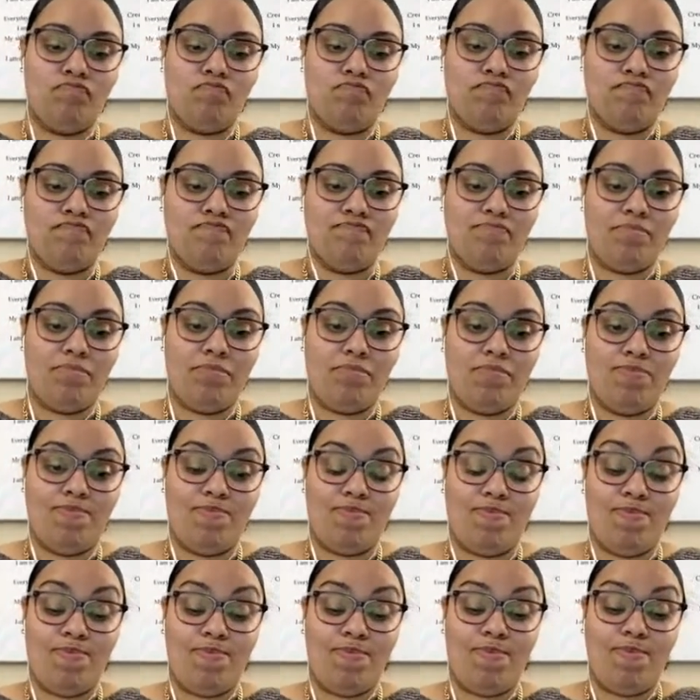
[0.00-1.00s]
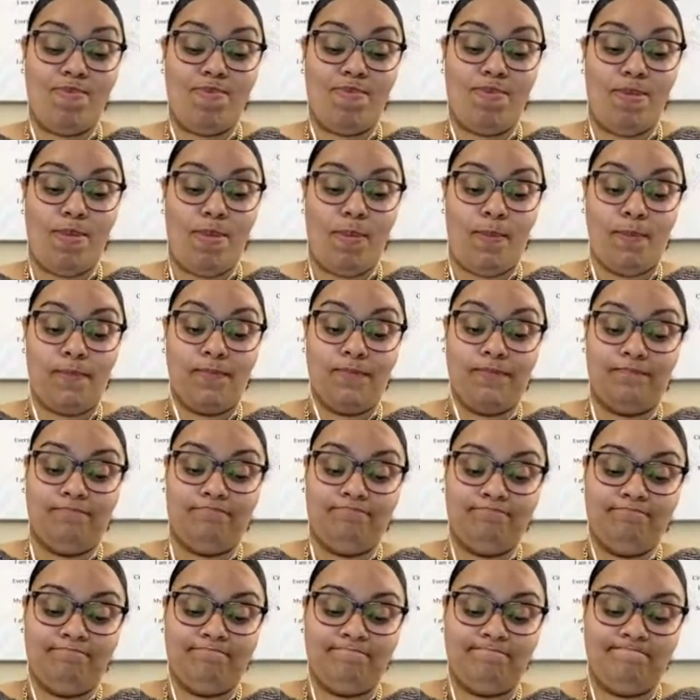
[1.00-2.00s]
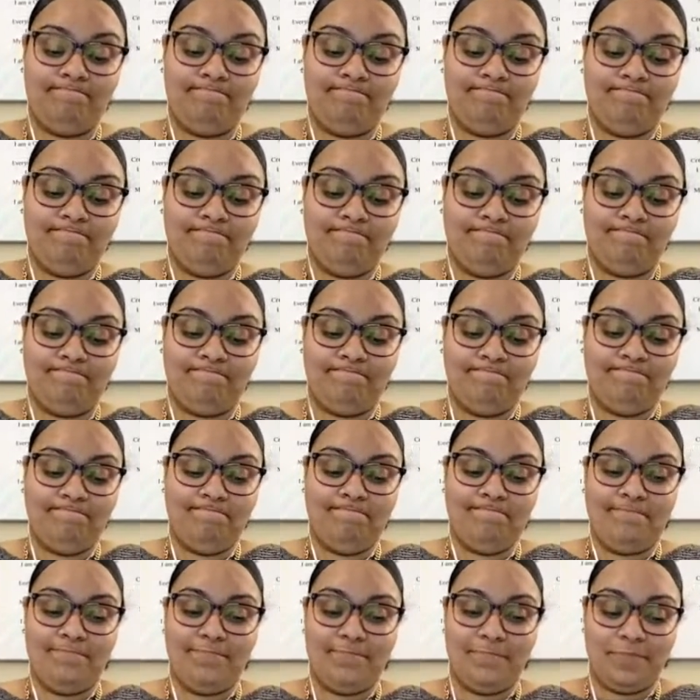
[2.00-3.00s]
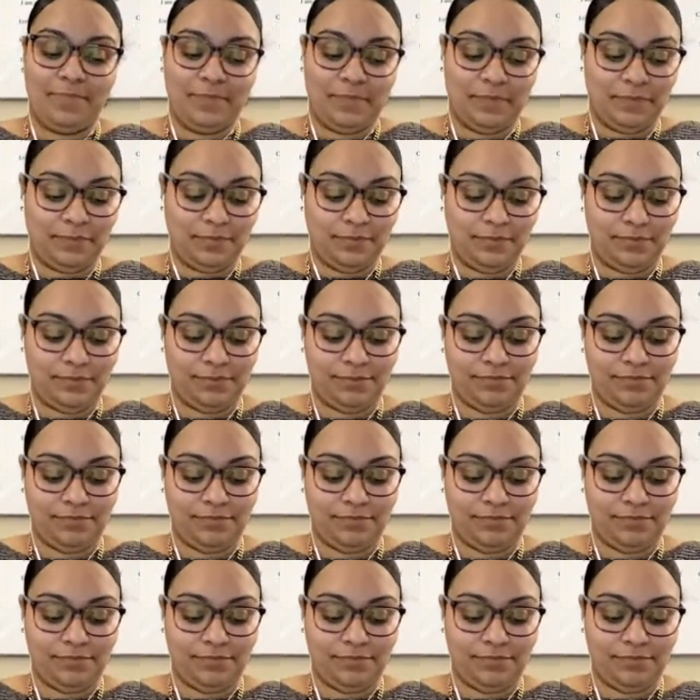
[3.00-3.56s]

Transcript: (silent)